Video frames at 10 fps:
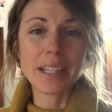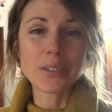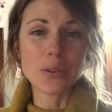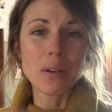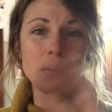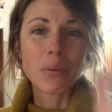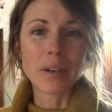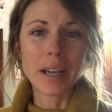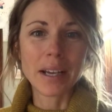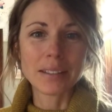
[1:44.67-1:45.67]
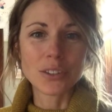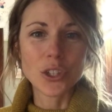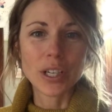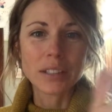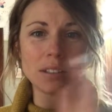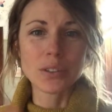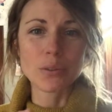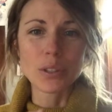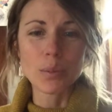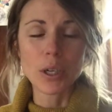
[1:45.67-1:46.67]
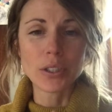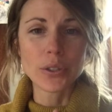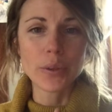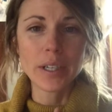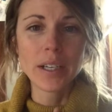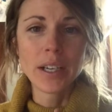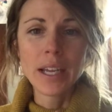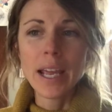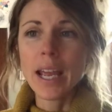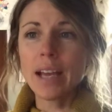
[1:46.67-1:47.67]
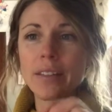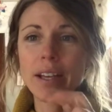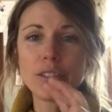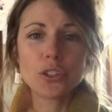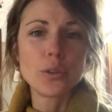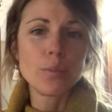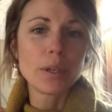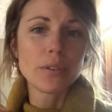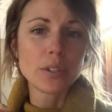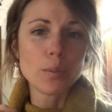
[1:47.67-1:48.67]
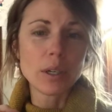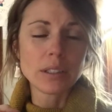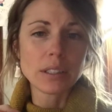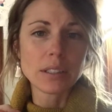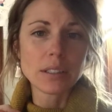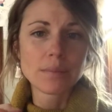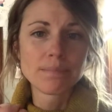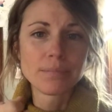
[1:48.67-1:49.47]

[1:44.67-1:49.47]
So everyone has a chance to respond to it, and then 2 peer responses.